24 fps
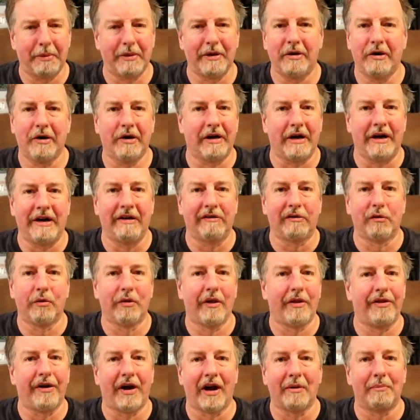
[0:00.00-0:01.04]
pretty good. I never
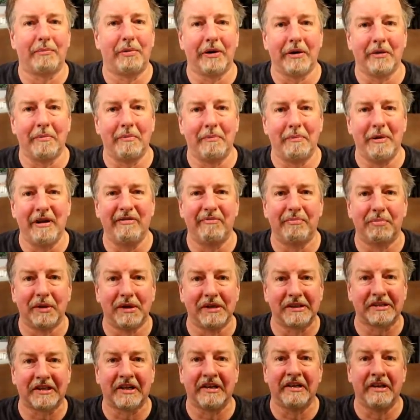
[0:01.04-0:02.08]
would have thought of putting beef
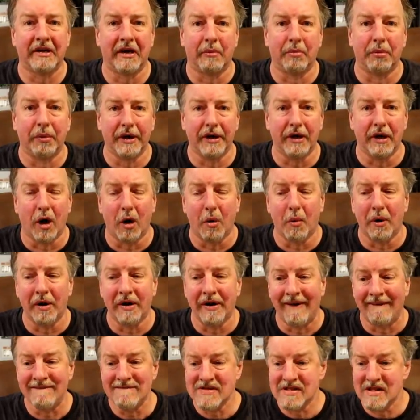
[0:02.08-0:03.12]
brisket in a burrito,
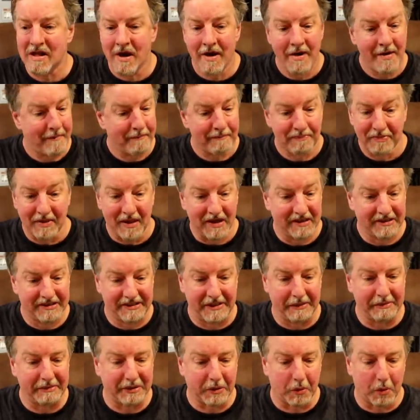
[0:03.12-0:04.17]
but
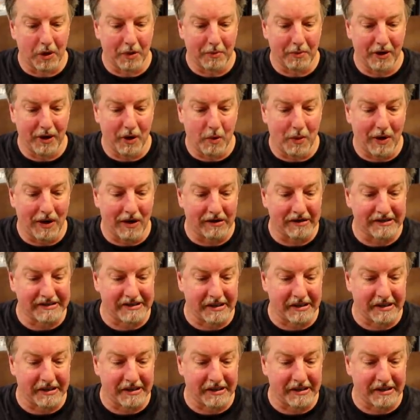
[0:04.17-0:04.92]
seems to work pretty well.